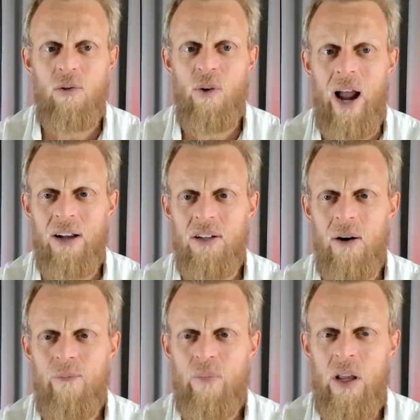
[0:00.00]

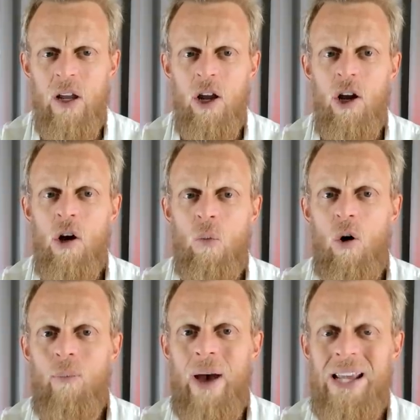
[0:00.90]
reactor,
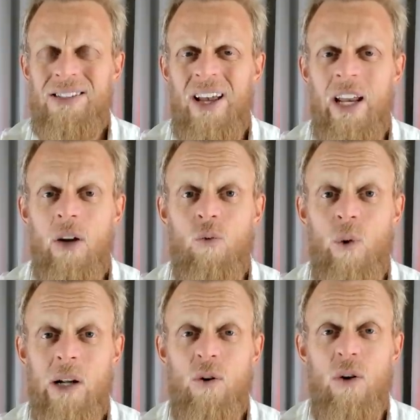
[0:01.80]
while maintaining
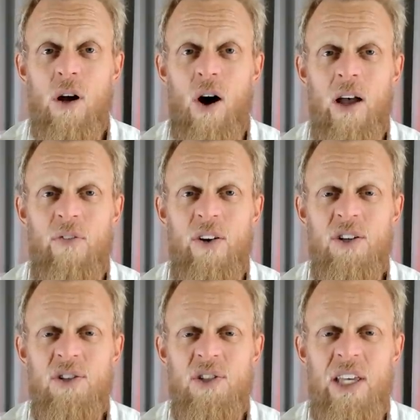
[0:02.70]
record high
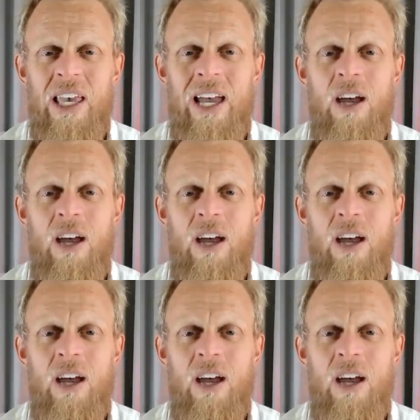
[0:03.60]
efficiency